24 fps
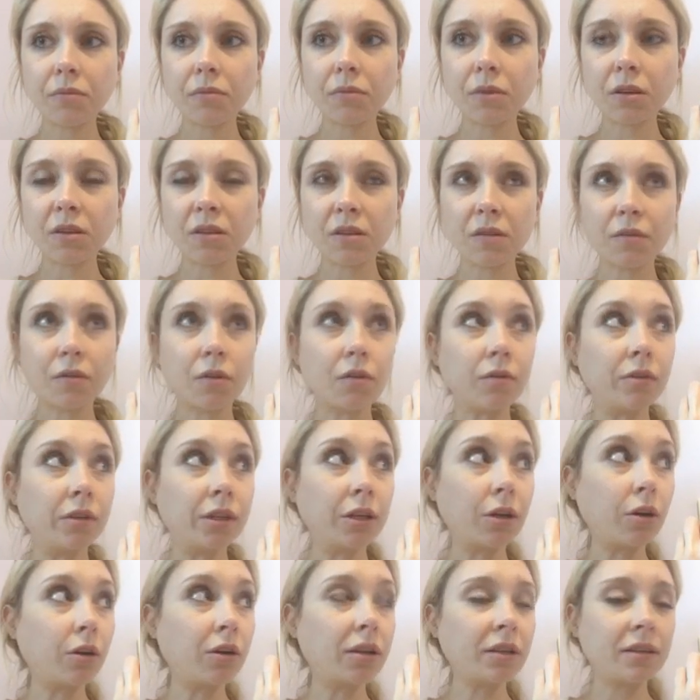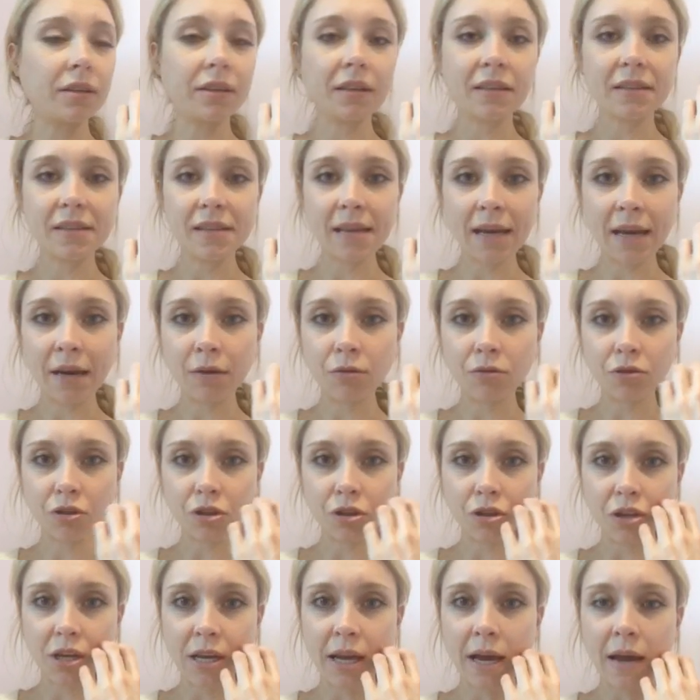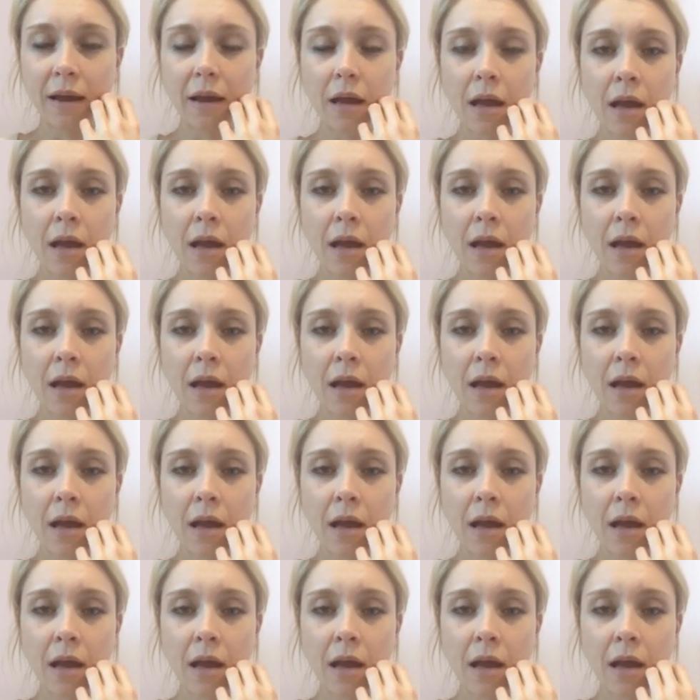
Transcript: because I've not really got anything set out just yet.